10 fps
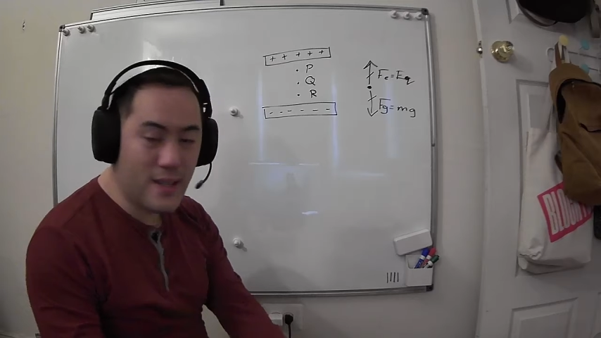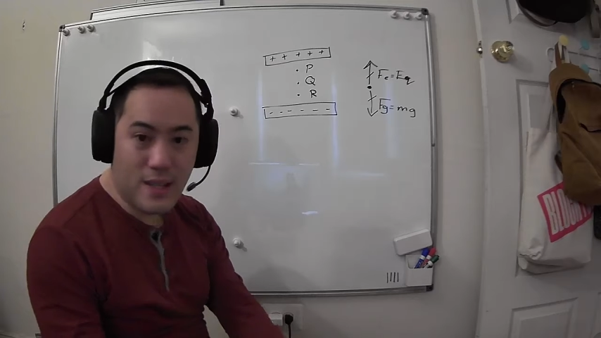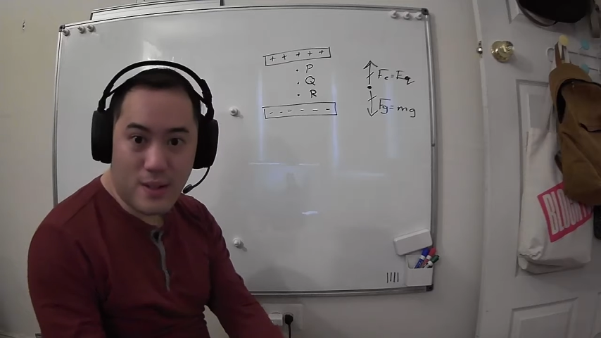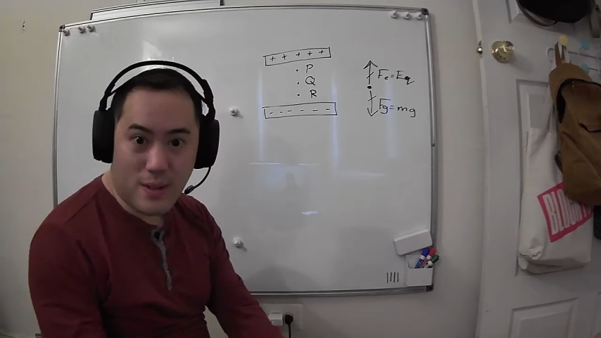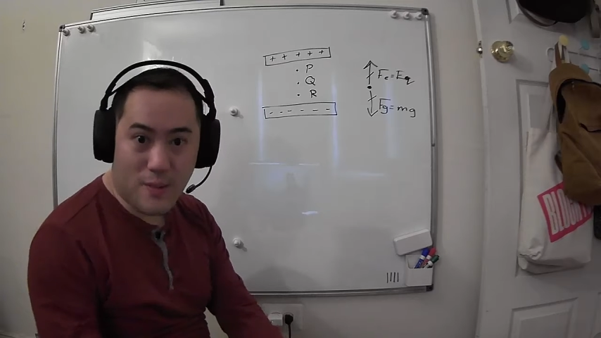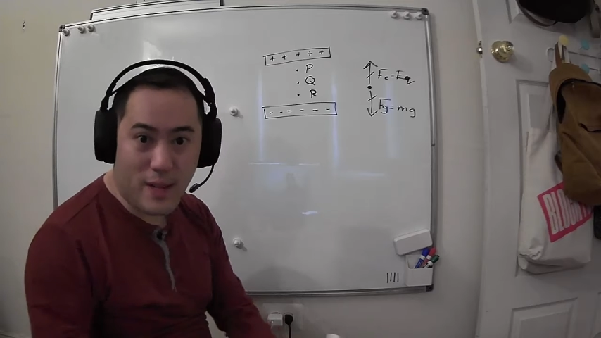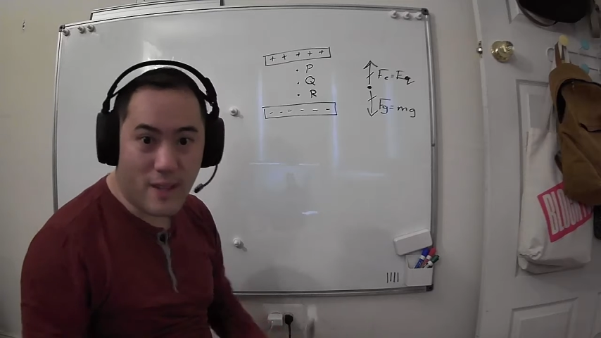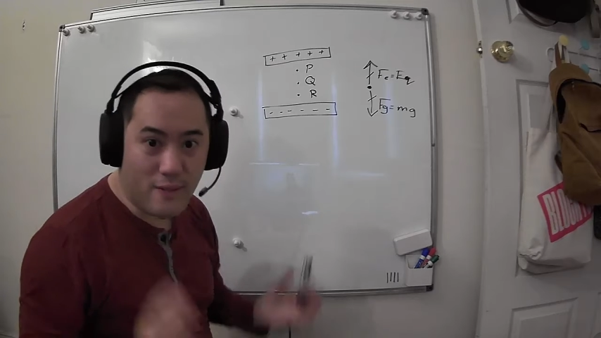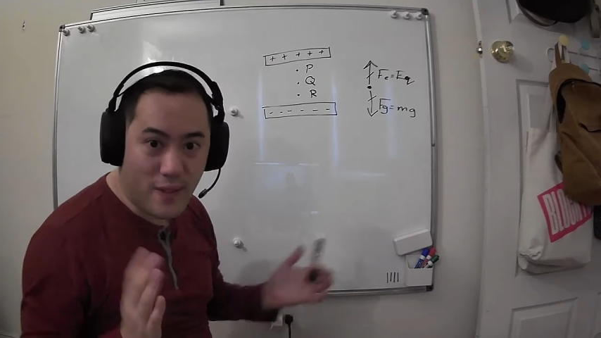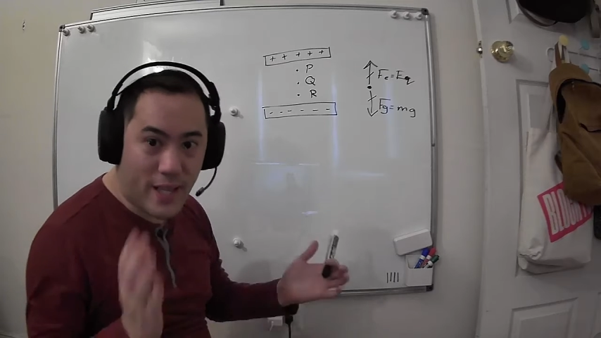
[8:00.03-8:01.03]
We find
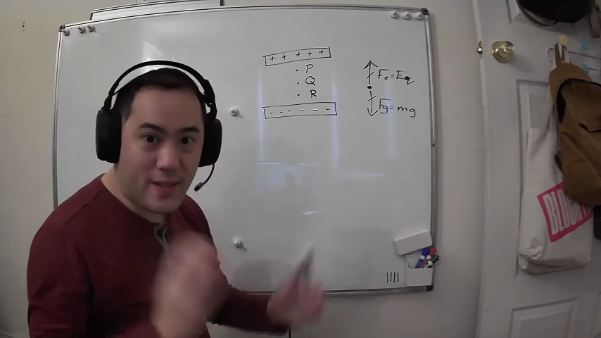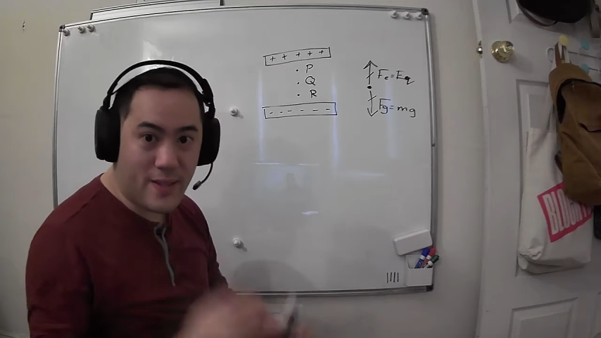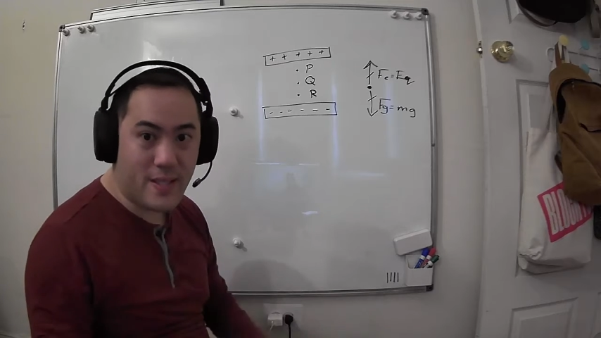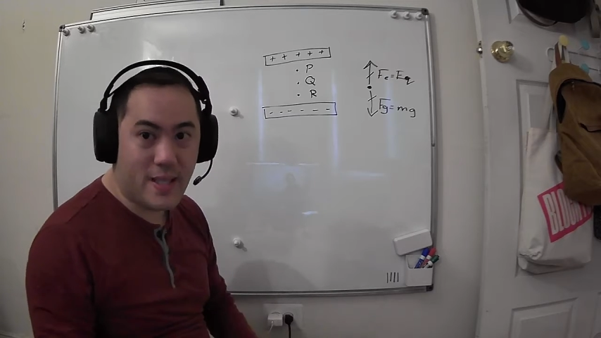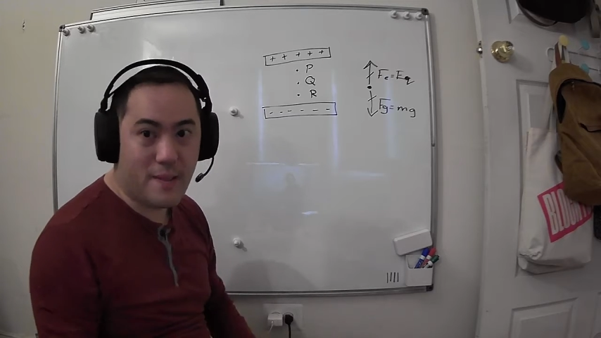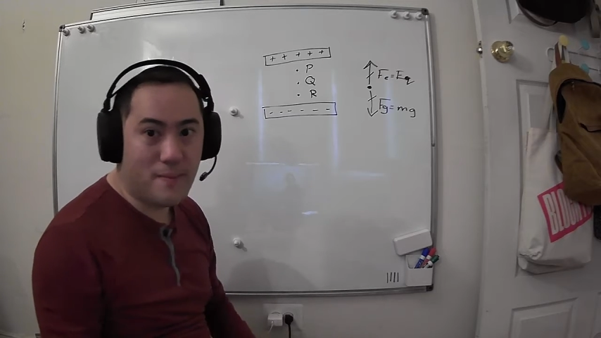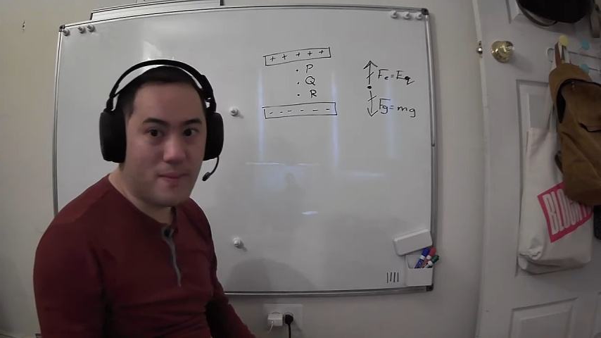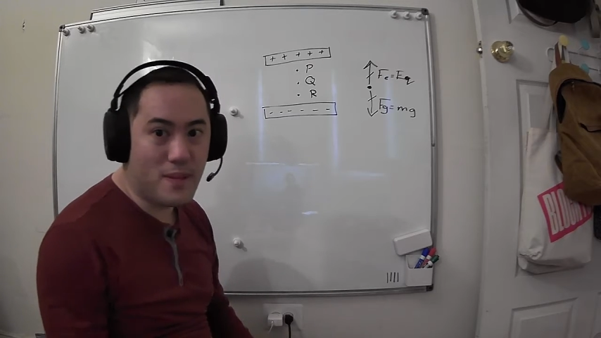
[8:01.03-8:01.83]
the vector sum.